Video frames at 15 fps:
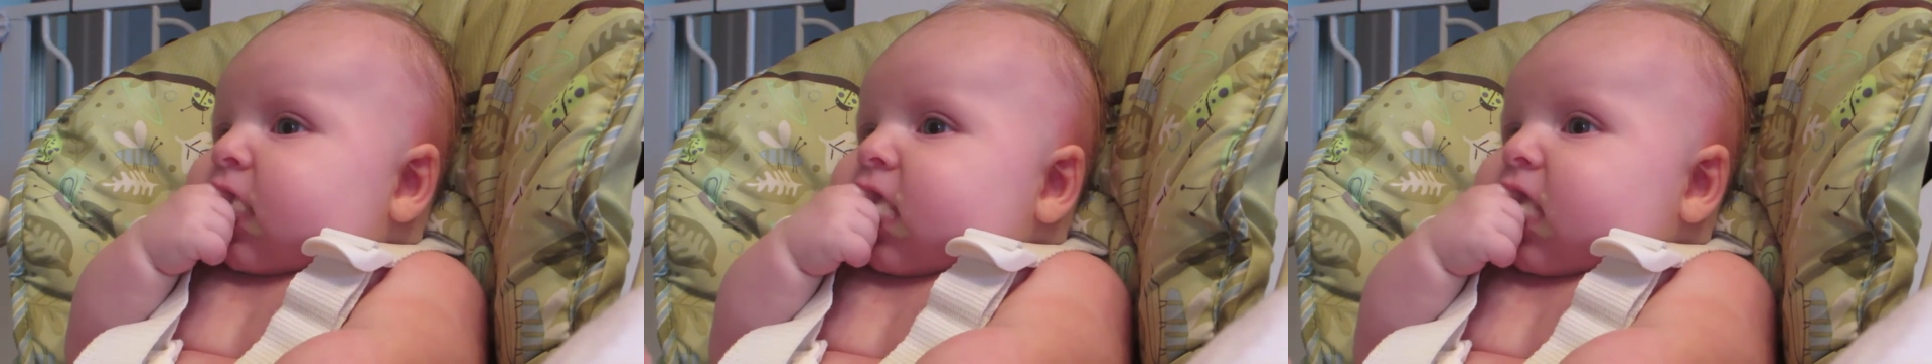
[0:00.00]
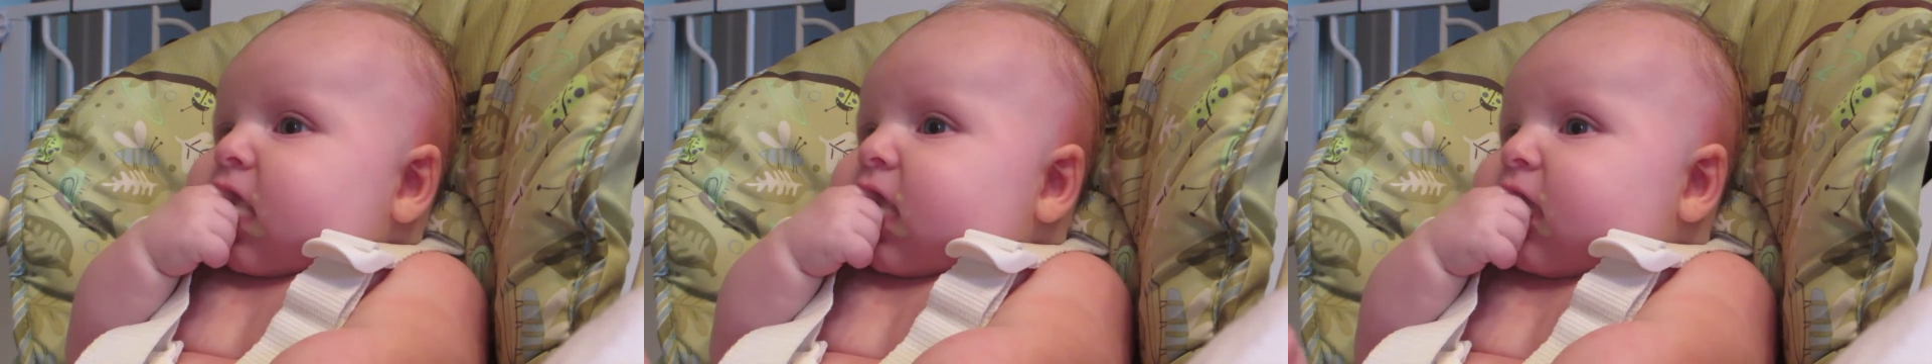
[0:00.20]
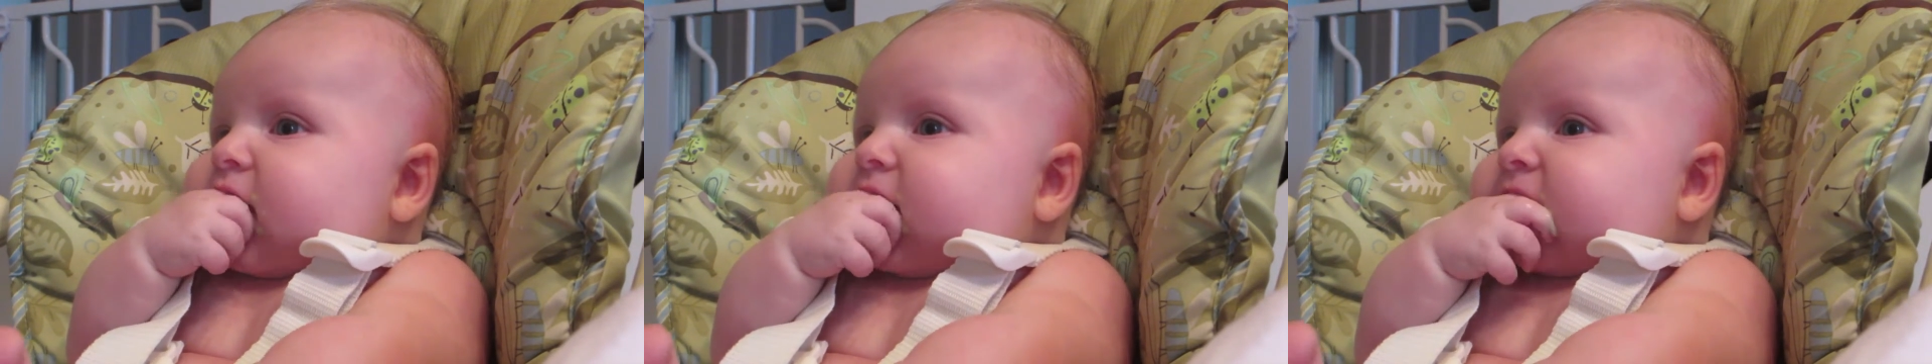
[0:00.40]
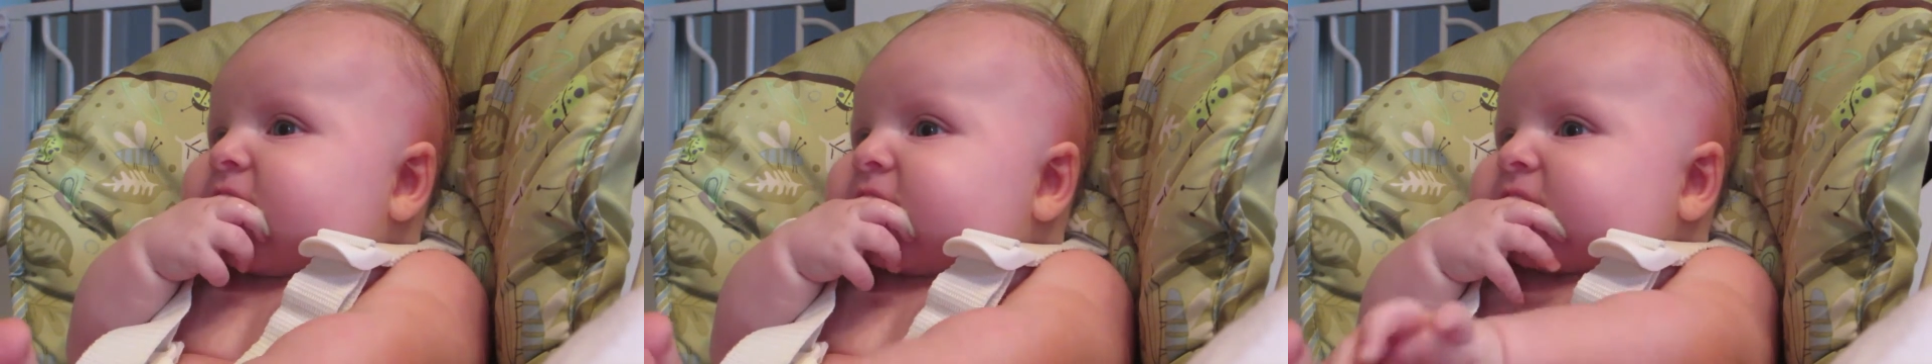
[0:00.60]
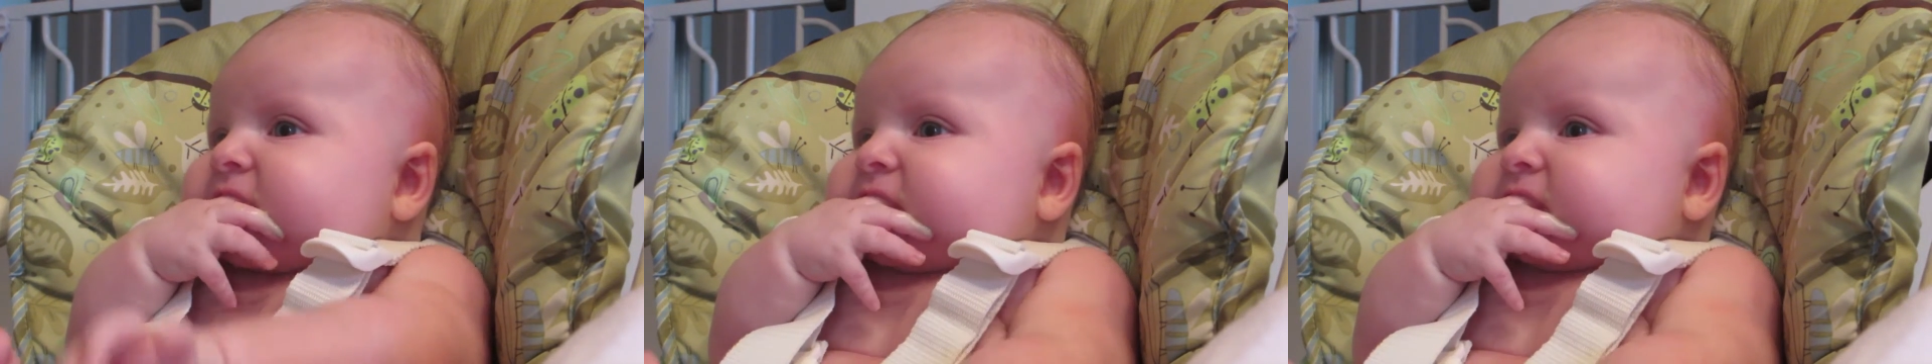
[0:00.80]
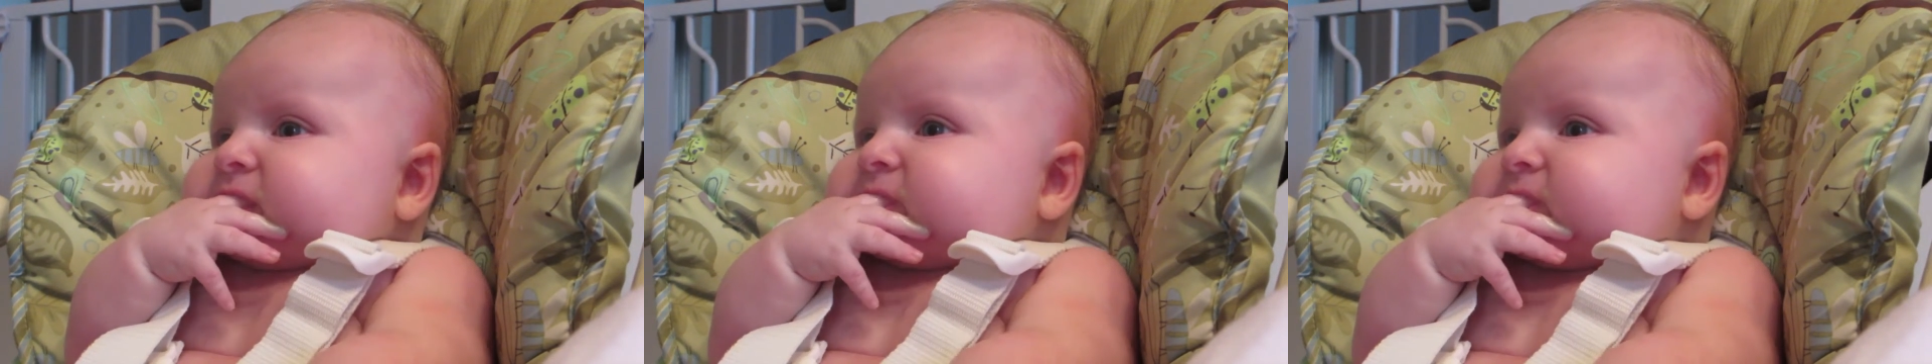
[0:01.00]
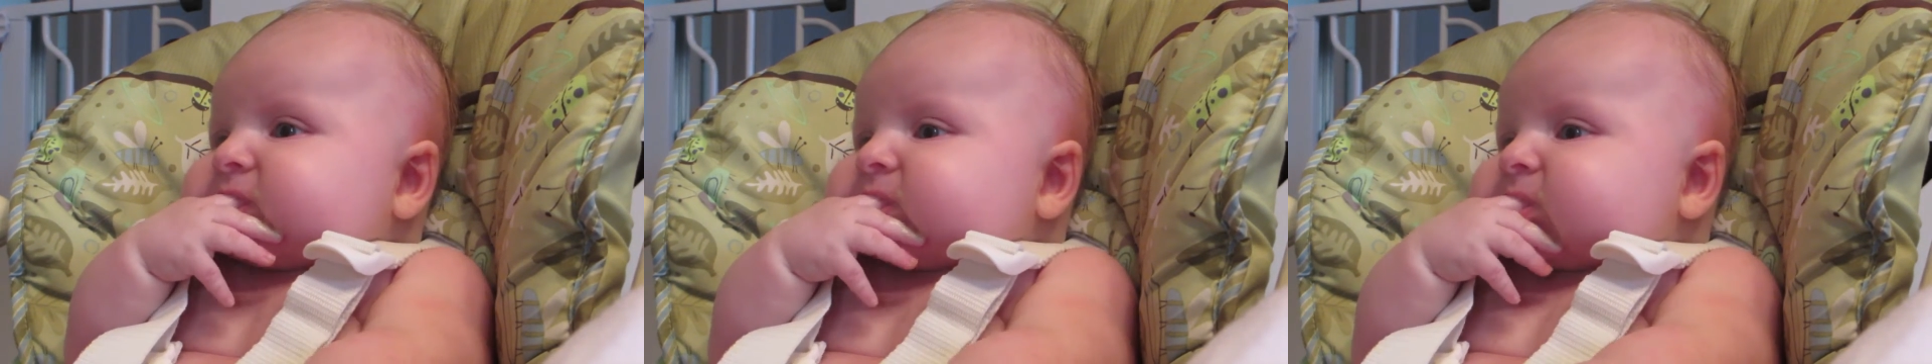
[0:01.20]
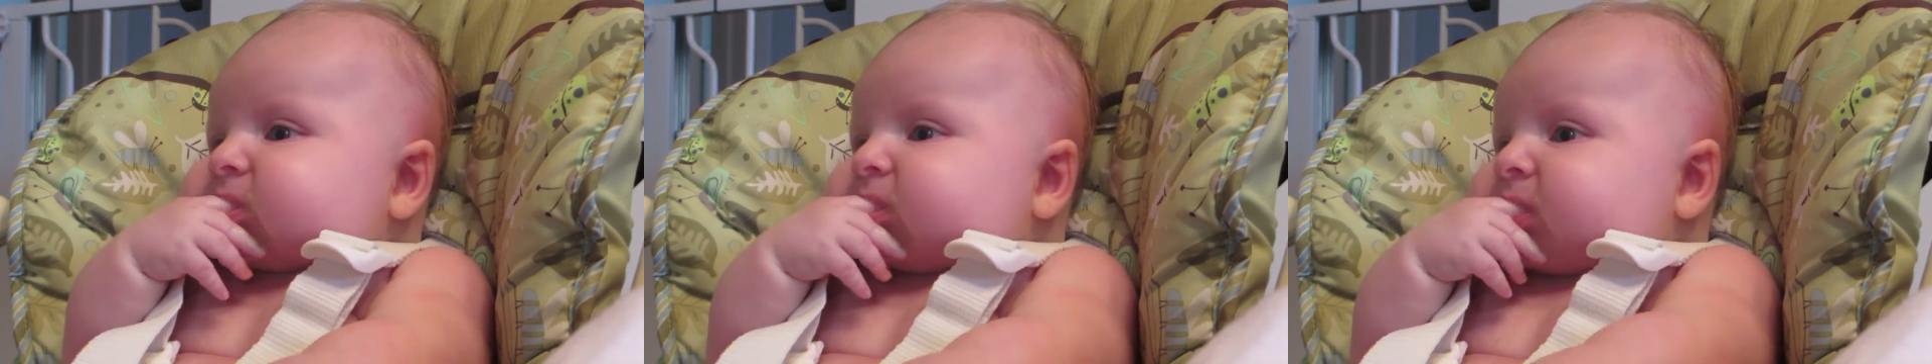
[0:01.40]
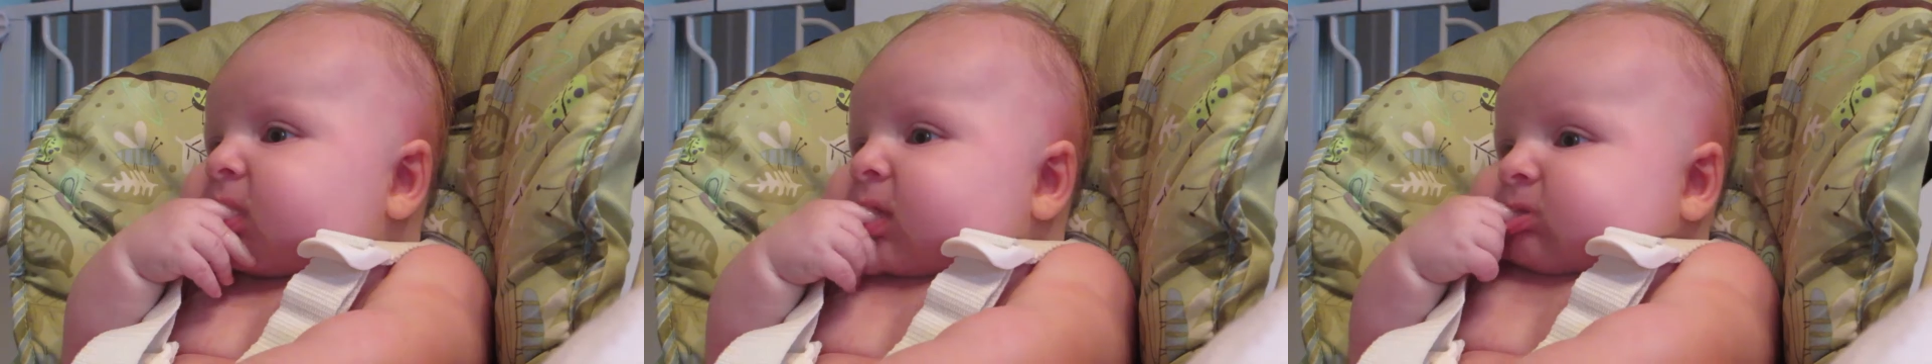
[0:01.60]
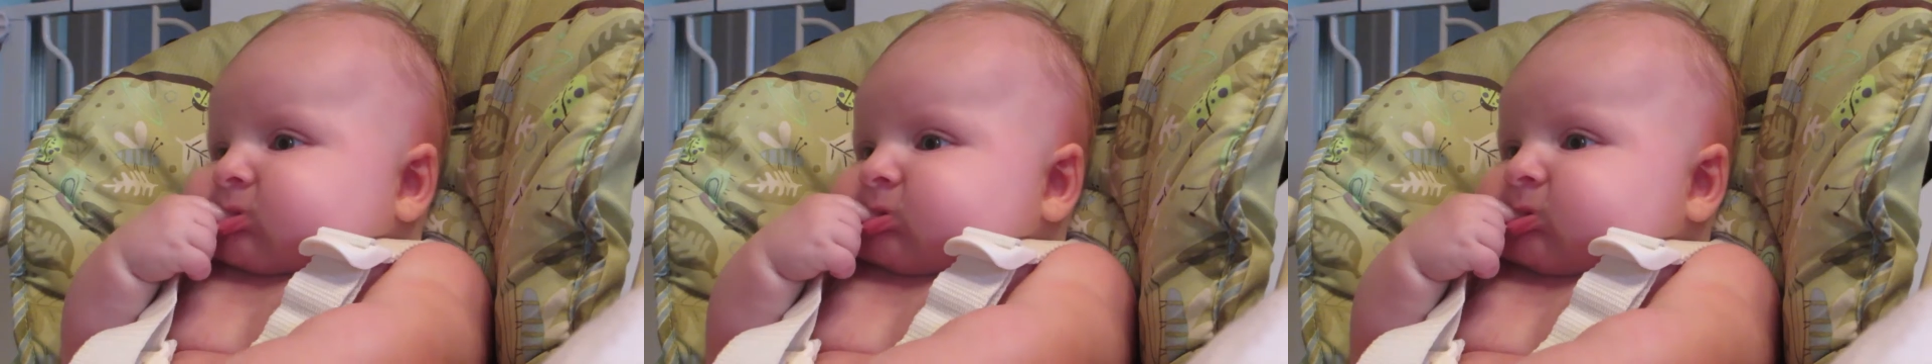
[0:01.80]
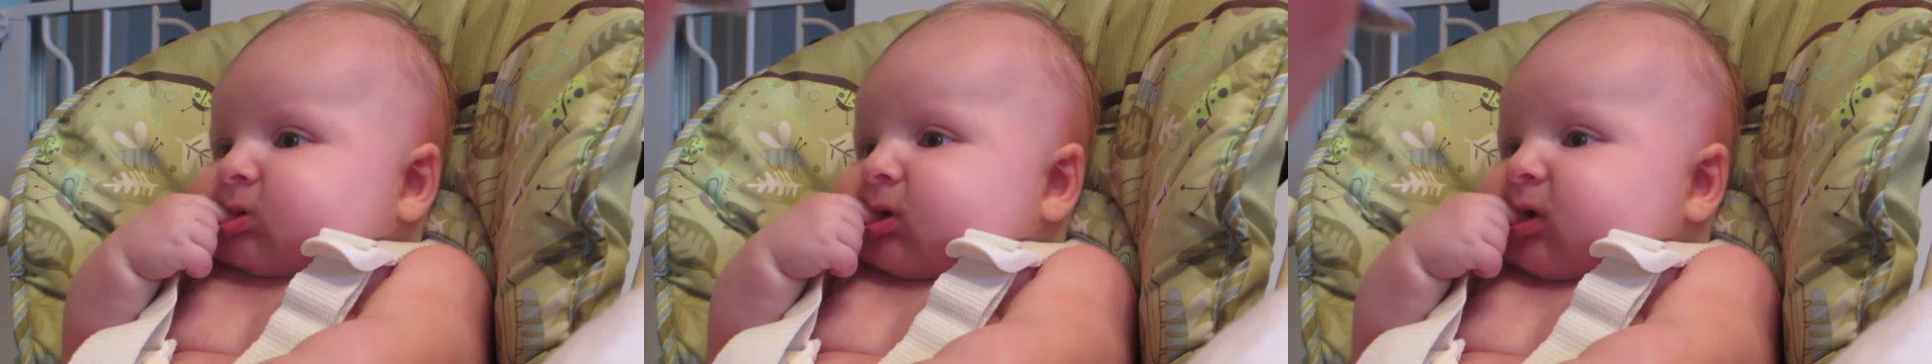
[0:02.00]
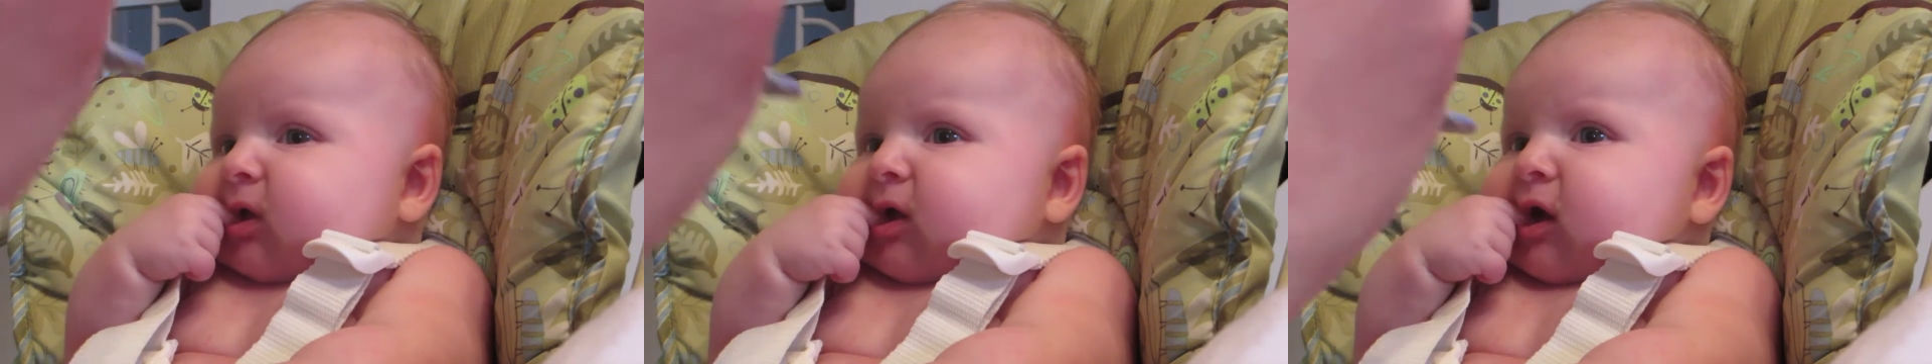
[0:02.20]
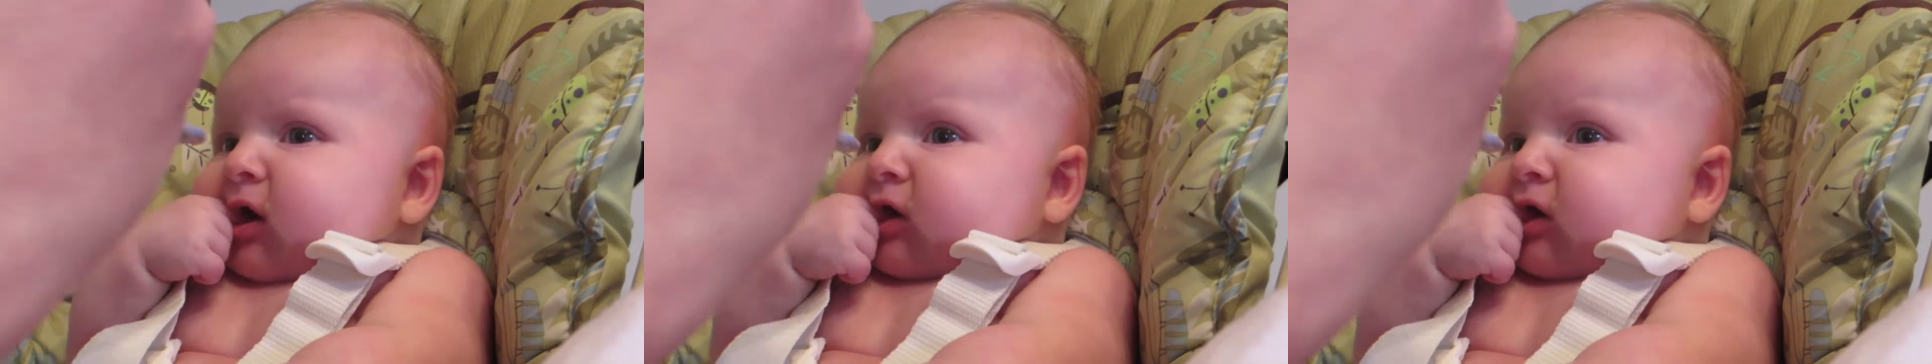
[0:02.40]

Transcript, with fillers: Do you like that? Want some more?